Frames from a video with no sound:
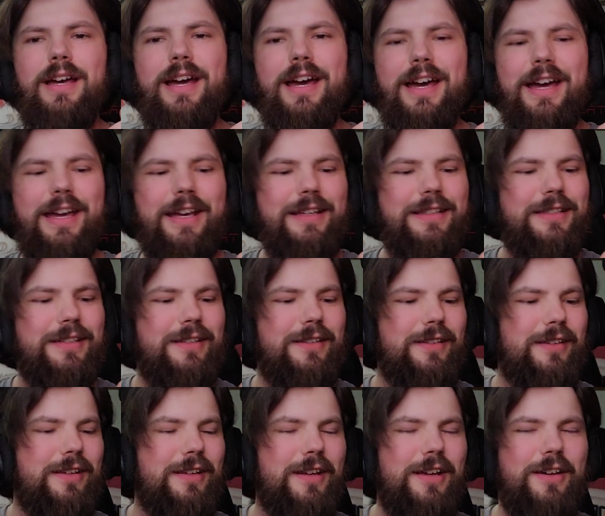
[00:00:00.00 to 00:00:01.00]
I
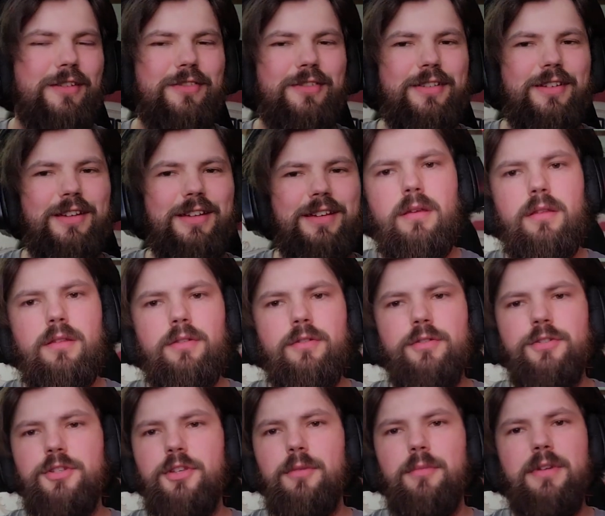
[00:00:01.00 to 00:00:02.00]
accidentally let it off.
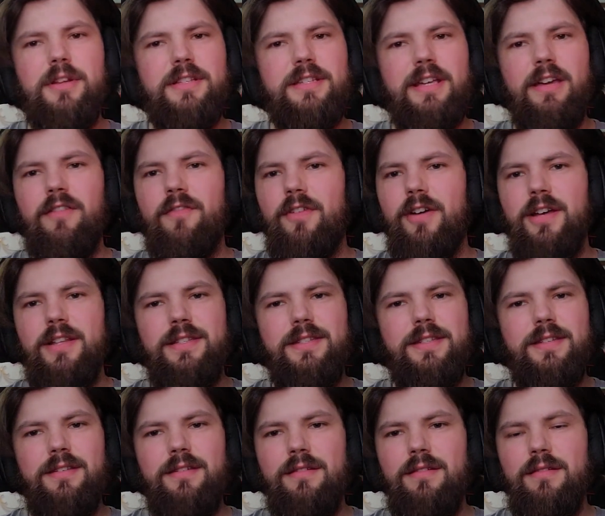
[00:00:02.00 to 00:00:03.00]
There's so many sound
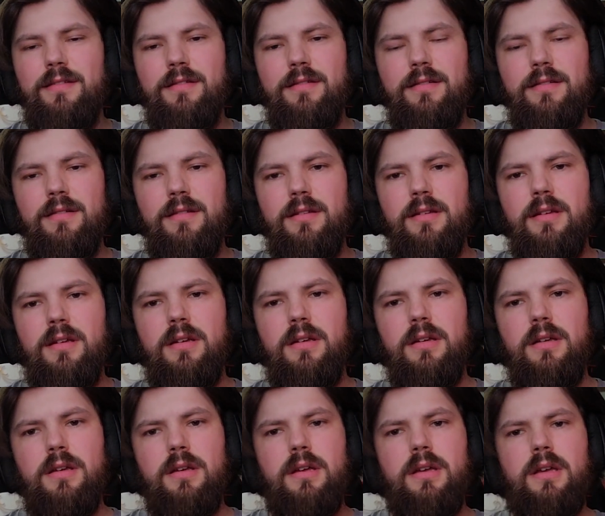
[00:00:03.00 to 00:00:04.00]
fonts.
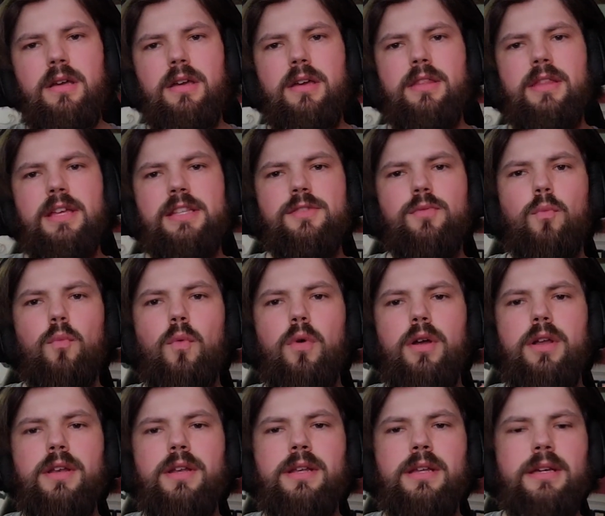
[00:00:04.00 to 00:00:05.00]
And that's
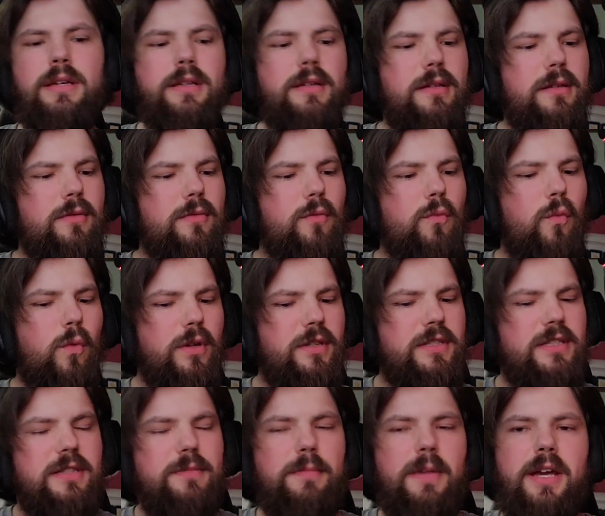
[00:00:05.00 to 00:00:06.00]
one
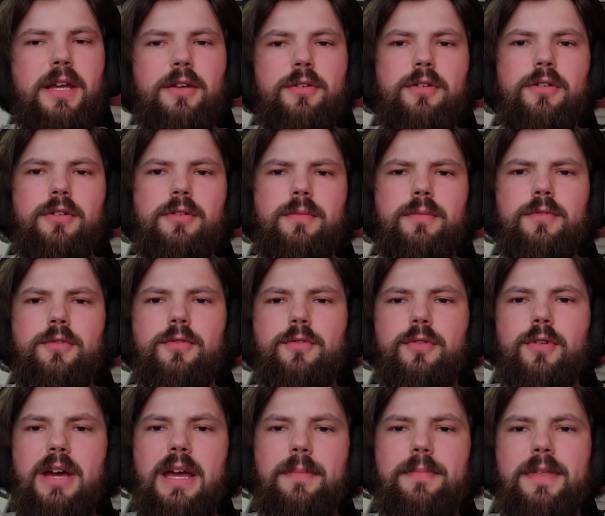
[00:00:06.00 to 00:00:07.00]
minor
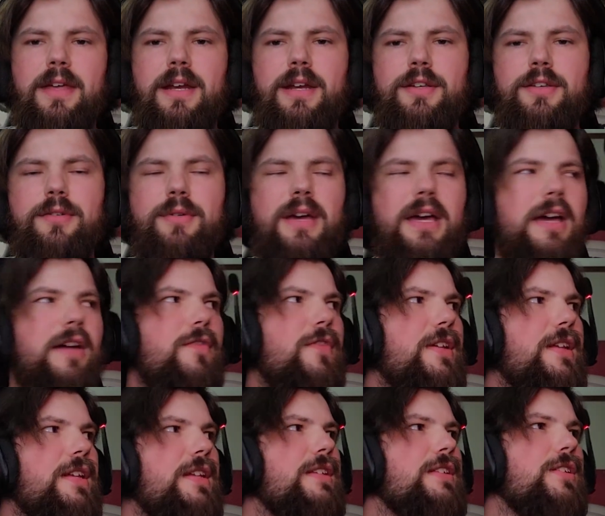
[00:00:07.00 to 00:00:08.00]
gripe that I do have.
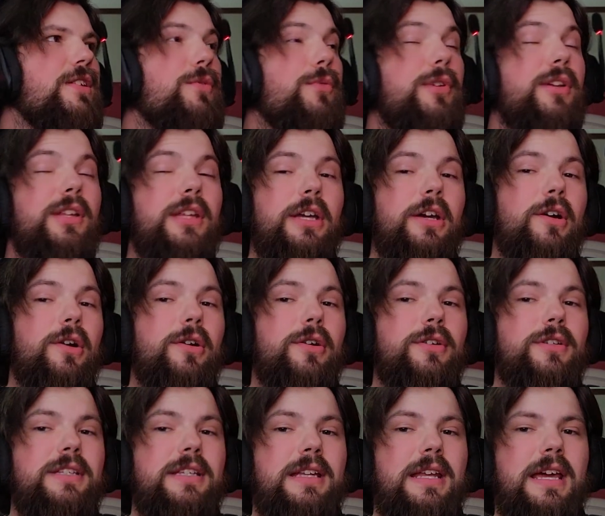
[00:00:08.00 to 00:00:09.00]
It is really
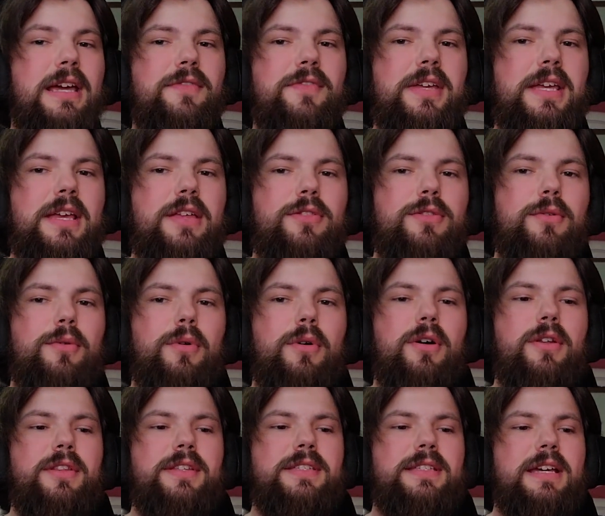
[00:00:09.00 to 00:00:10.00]
hard to navigate through
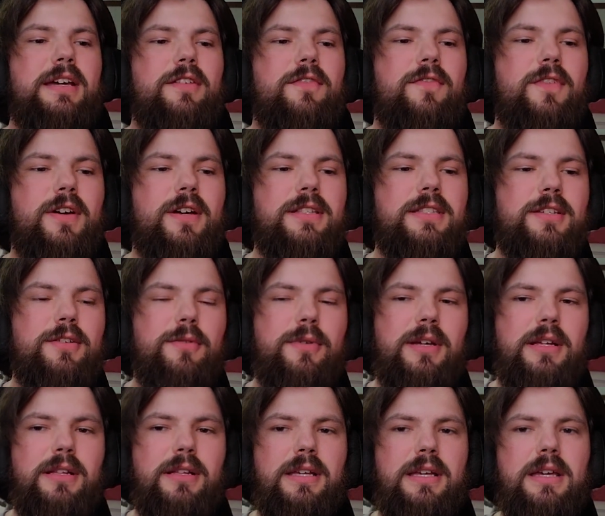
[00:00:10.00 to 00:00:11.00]
all the sound fonts
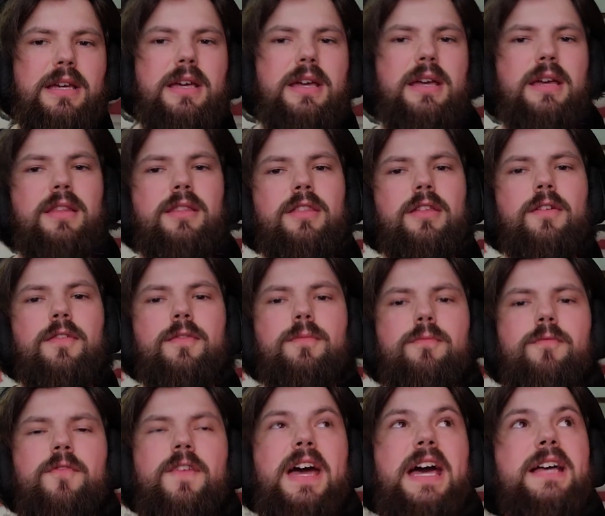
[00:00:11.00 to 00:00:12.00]
quickly. The
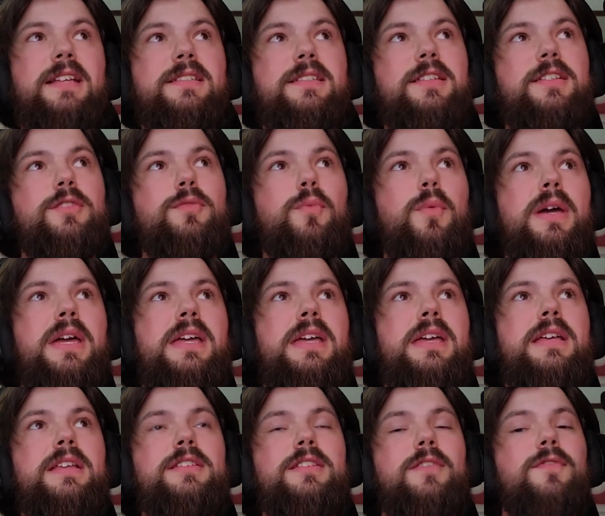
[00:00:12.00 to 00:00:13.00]
fastest way
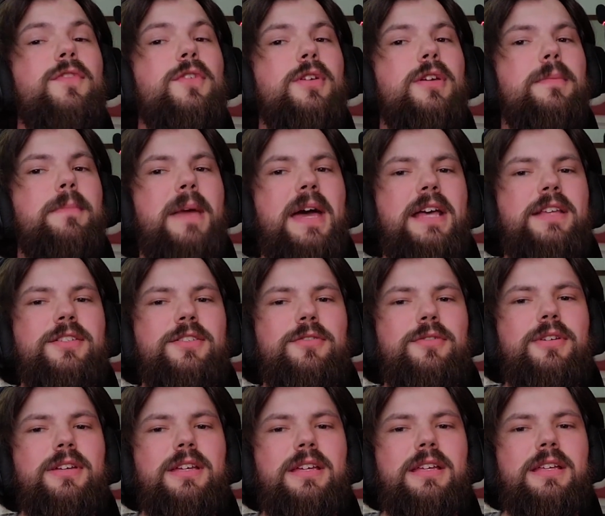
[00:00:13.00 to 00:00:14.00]
is, if you can
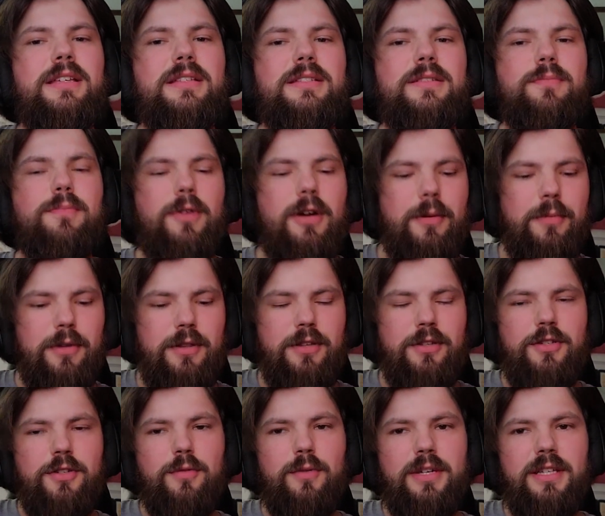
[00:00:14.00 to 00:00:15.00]
master it, is probably
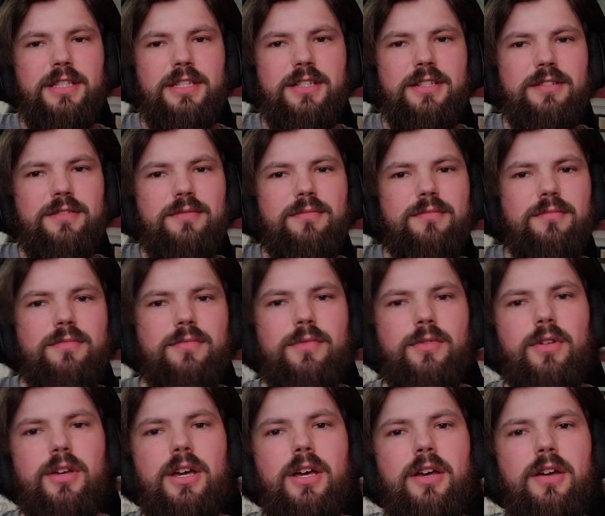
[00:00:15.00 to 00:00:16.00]
the twist.
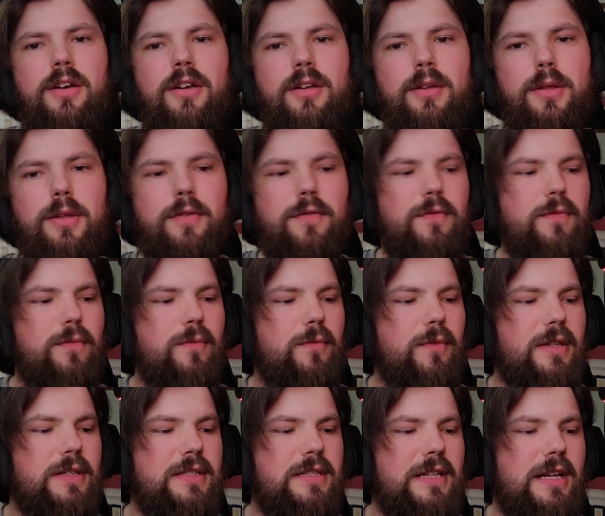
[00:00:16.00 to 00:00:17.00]
If
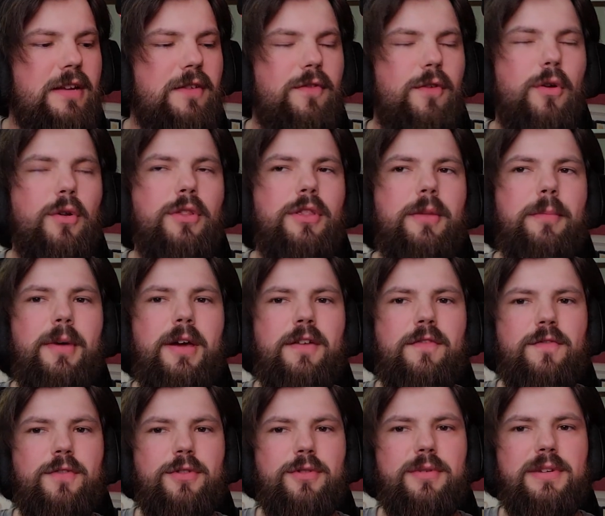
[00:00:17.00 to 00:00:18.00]
instead of holding the
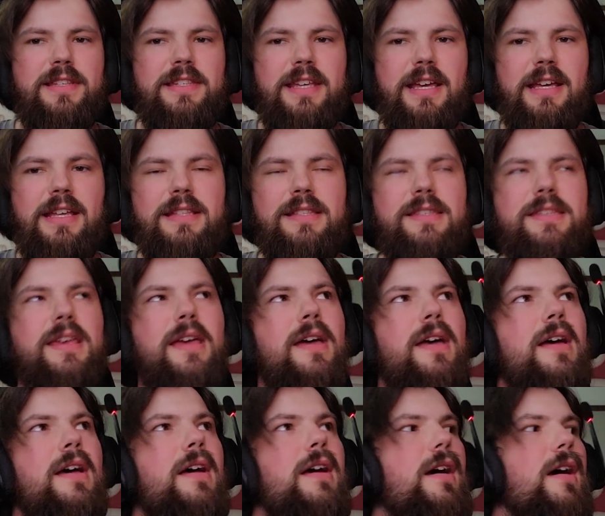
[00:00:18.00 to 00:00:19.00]
button for 3 seconds,
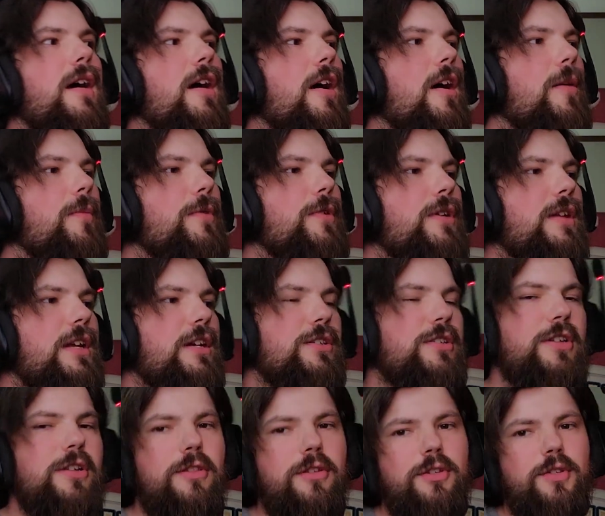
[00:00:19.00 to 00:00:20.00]
you can
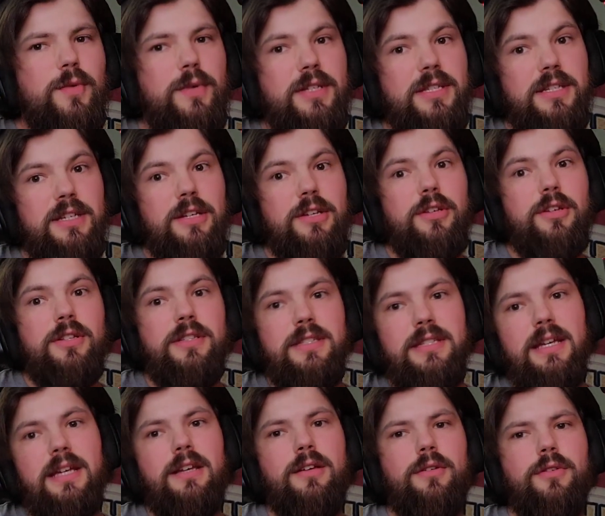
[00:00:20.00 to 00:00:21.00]
actually do the twist and you can
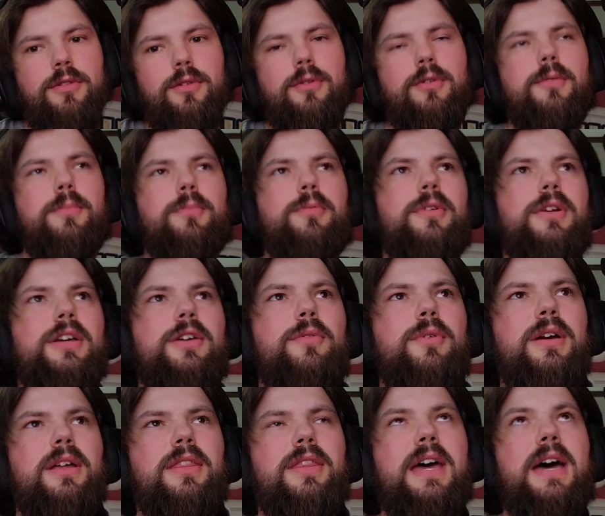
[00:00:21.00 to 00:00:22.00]
cycle through it pretty
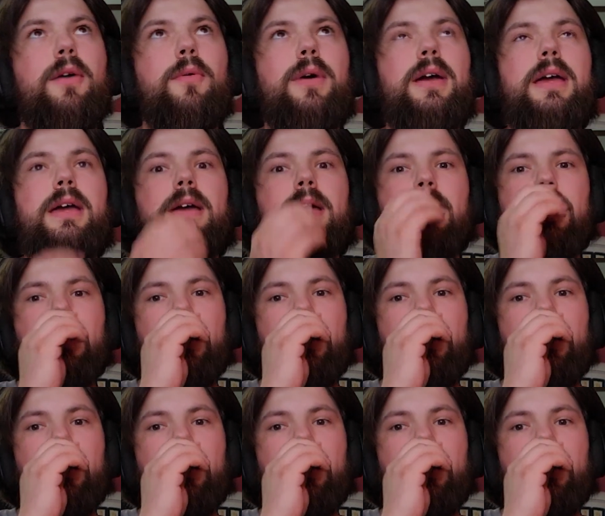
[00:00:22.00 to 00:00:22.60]
quick that way.